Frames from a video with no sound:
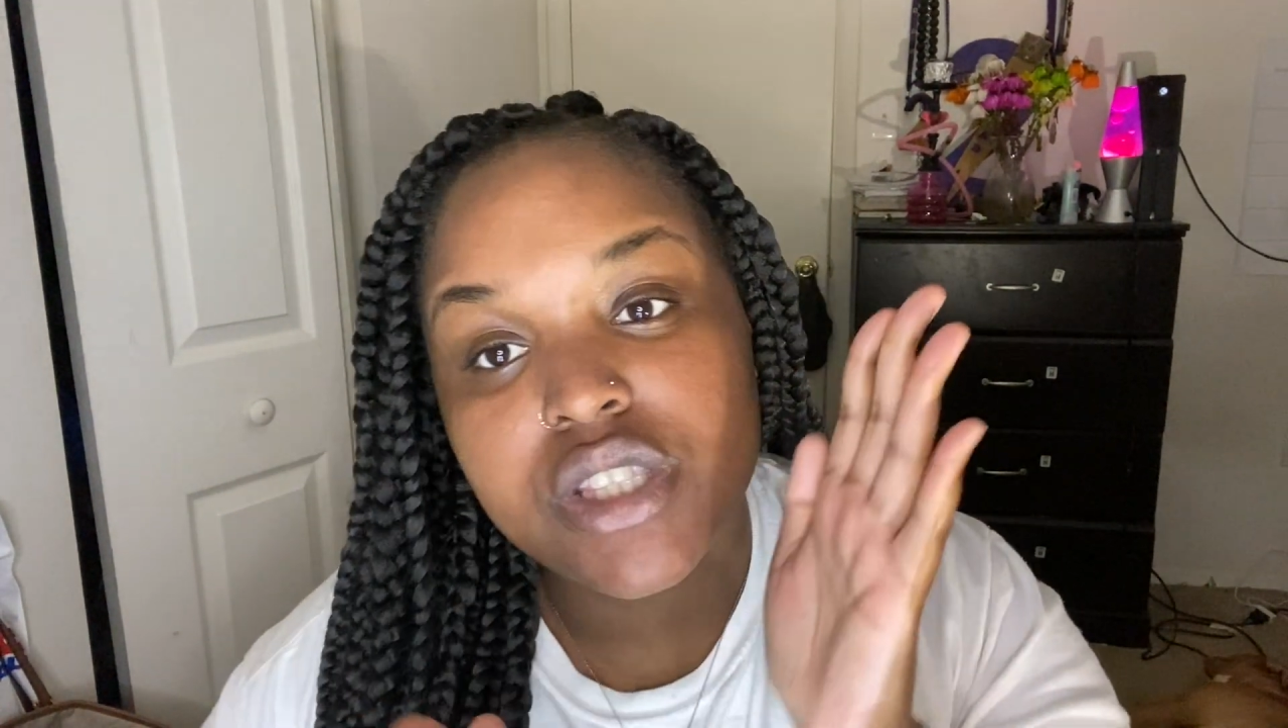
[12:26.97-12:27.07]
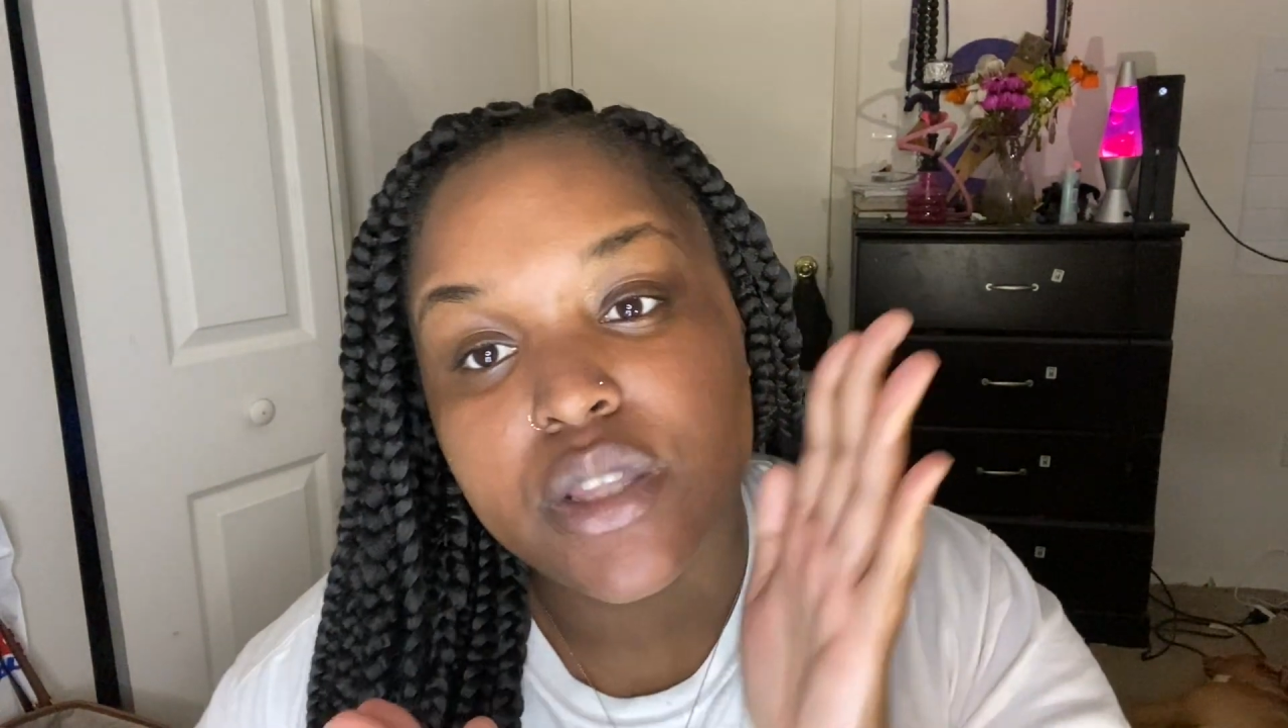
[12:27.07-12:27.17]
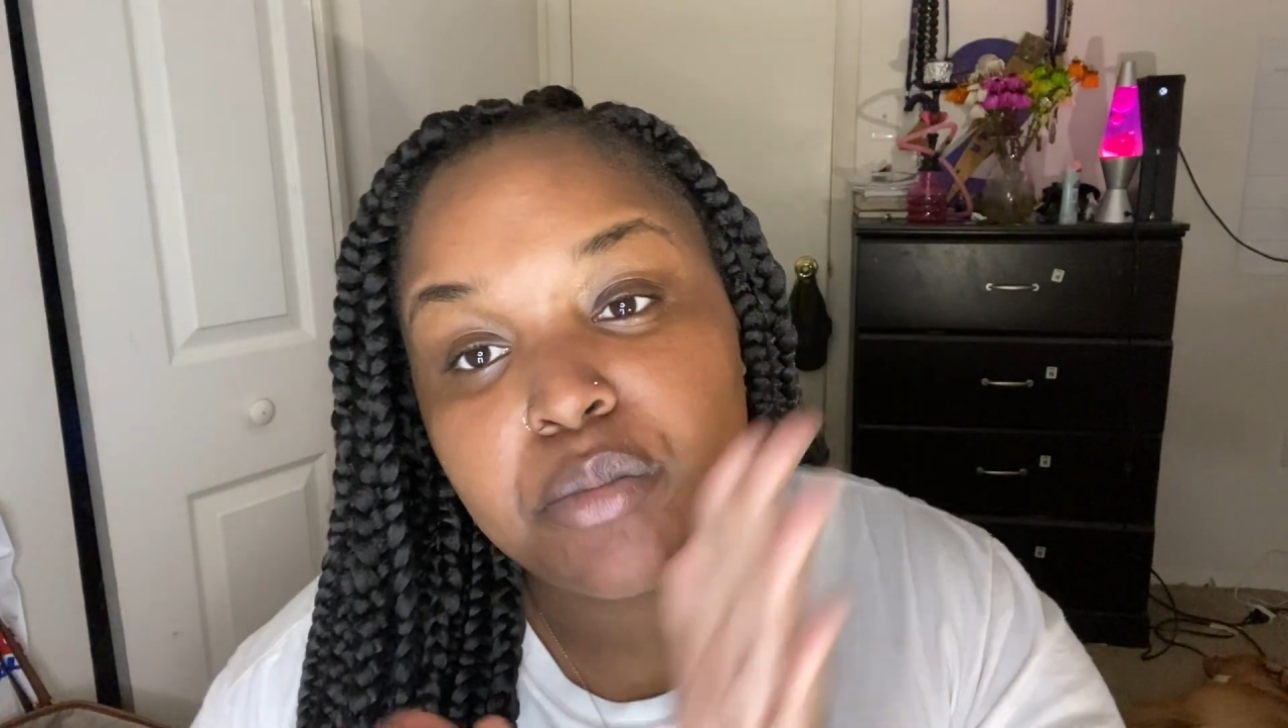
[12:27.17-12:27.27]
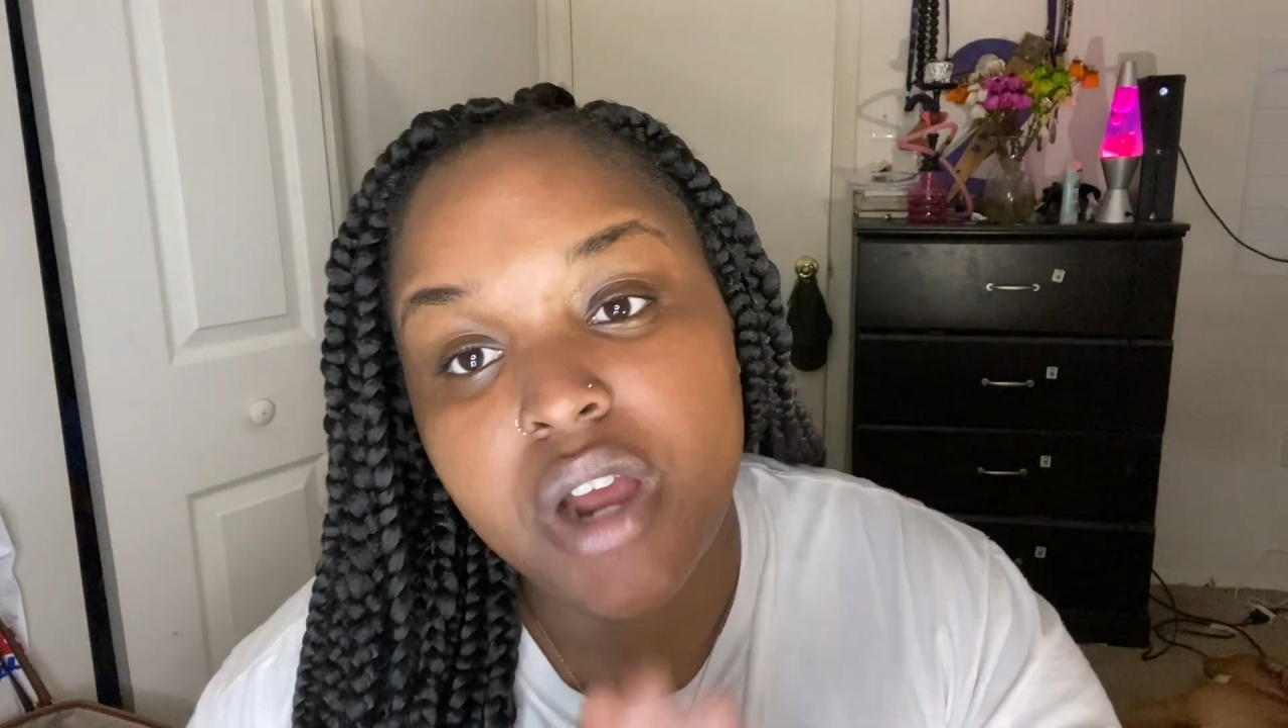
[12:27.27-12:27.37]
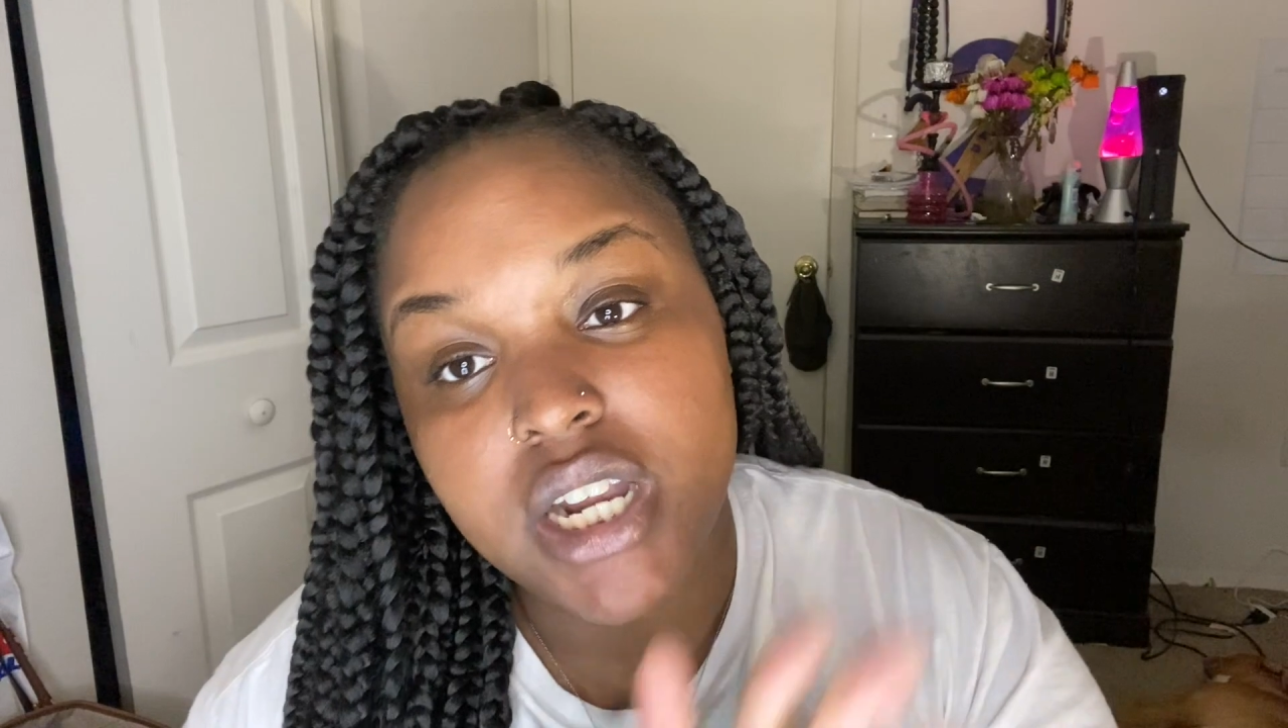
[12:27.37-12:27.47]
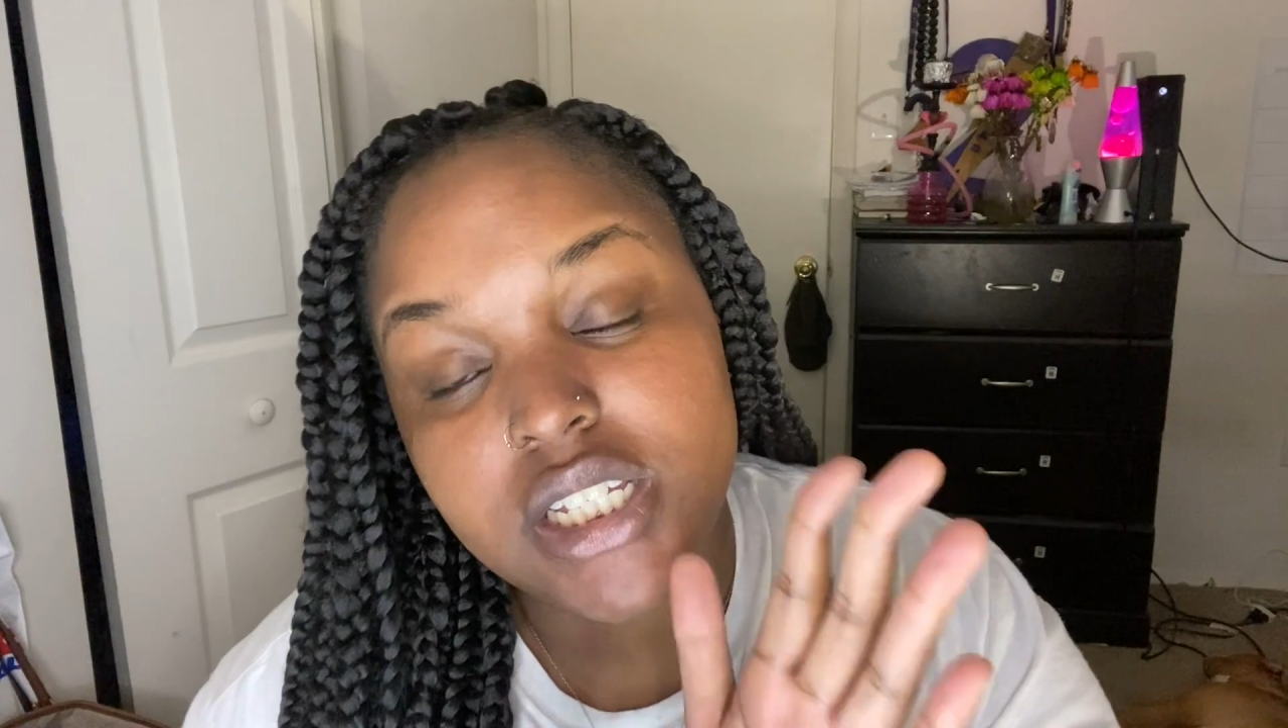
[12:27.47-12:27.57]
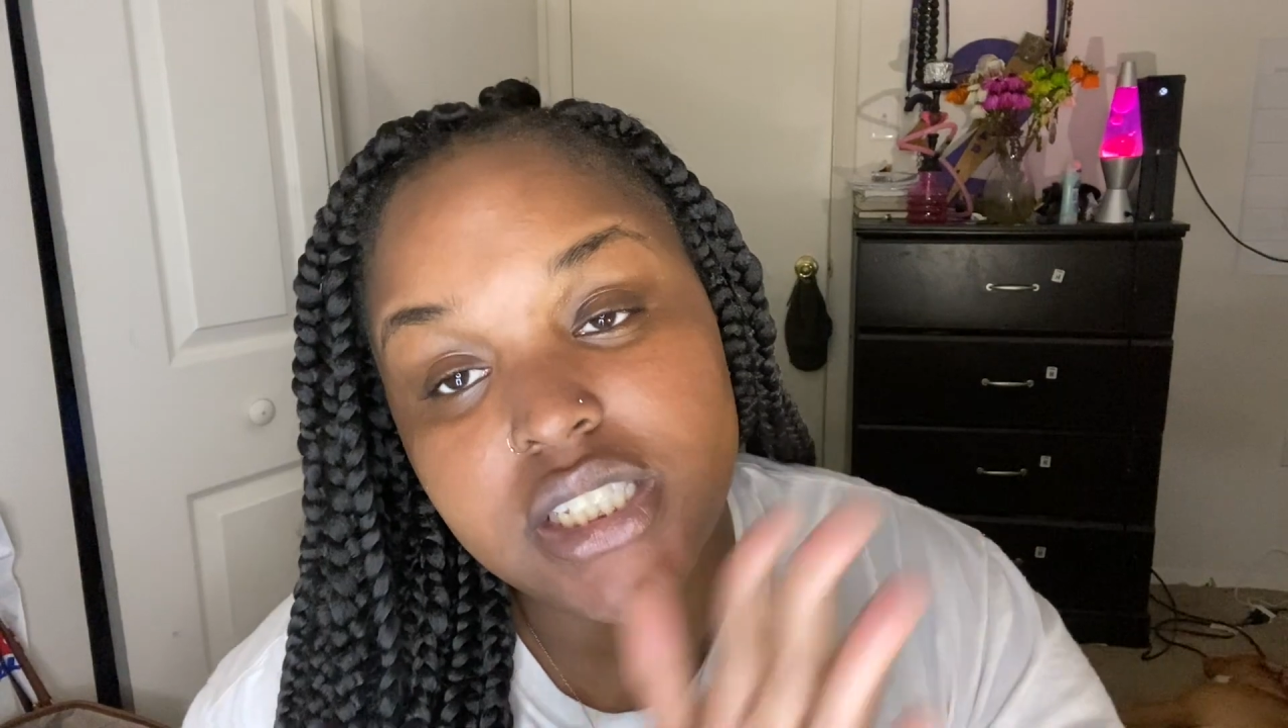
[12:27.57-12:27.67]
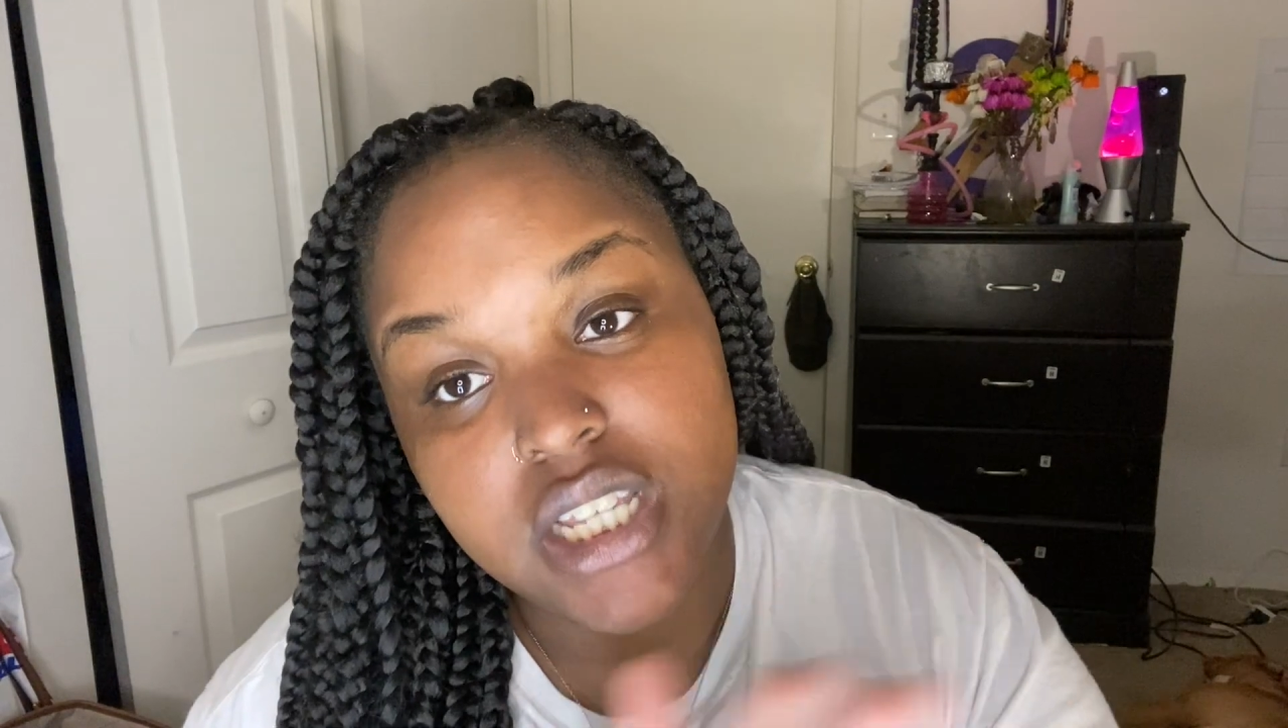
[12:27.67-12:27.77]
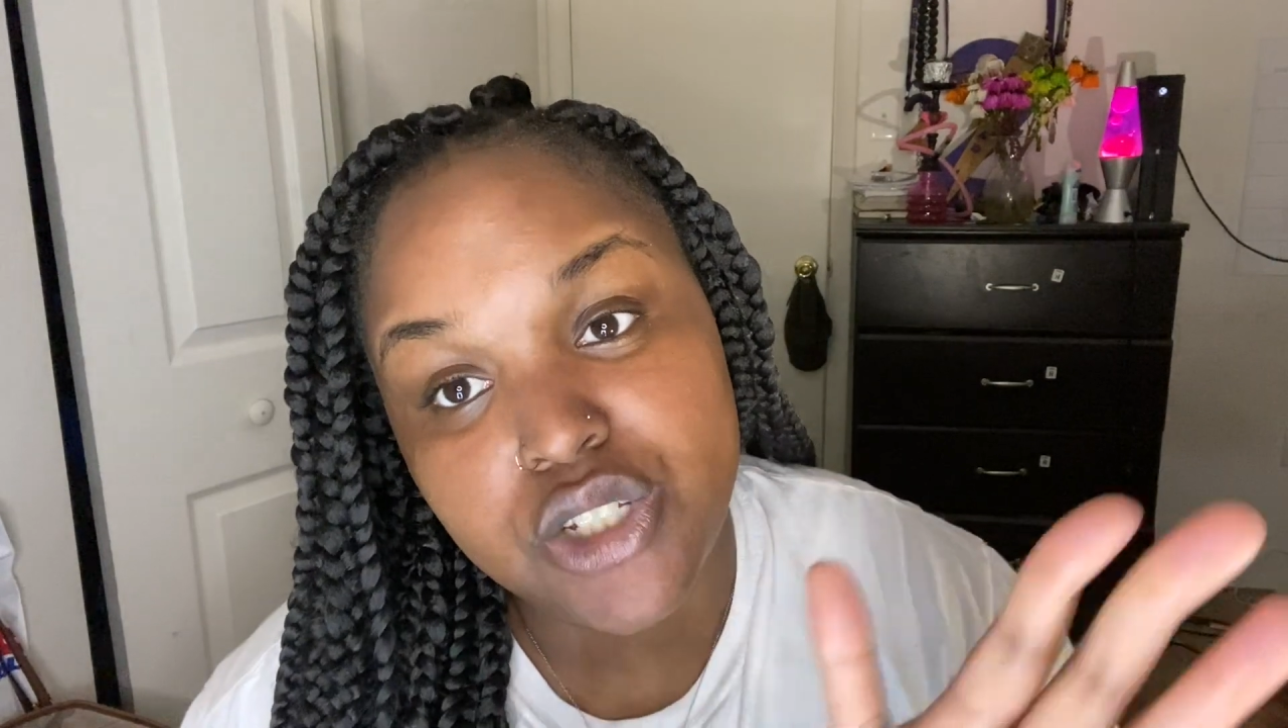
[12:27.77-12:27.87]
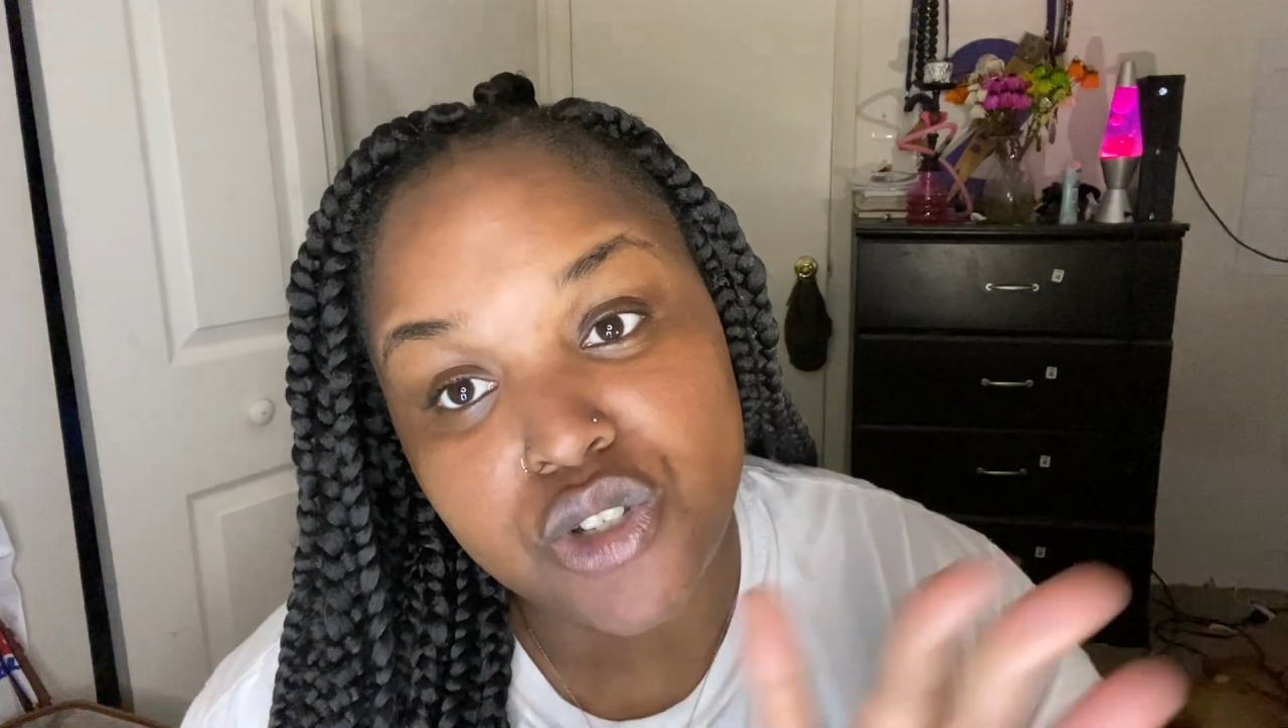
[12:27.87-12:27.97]
the products
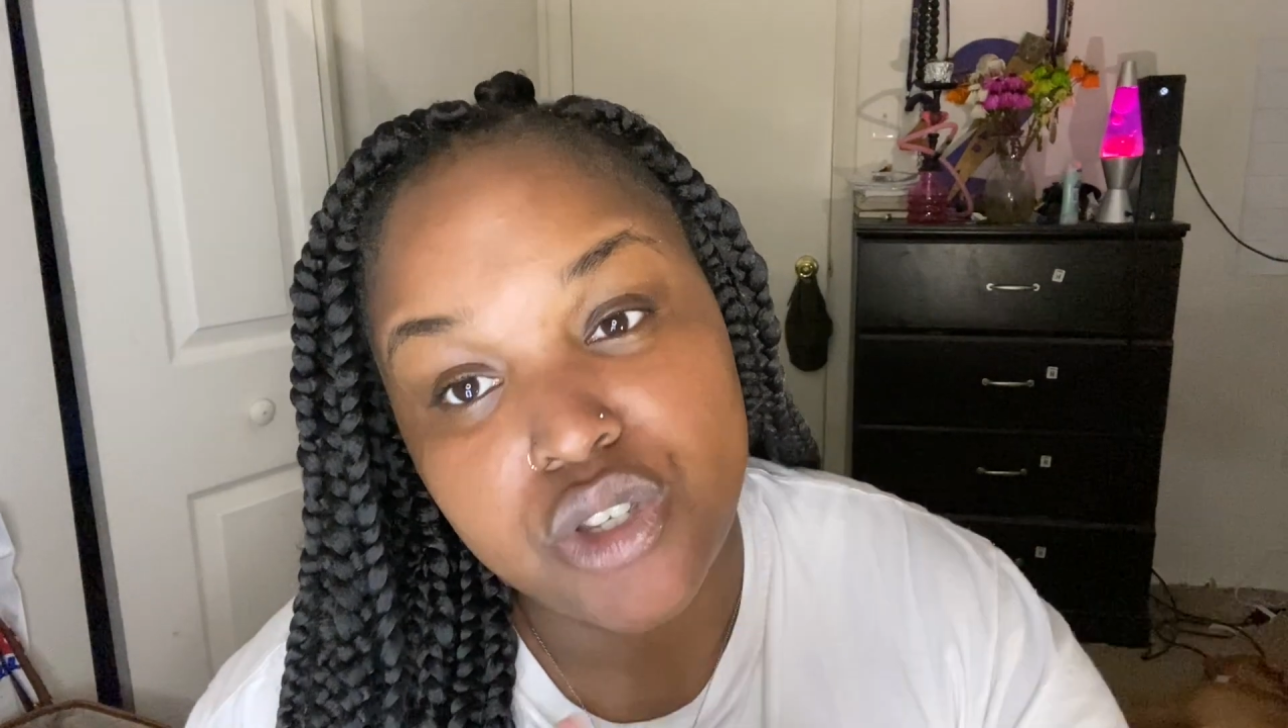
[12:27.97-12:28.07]
that you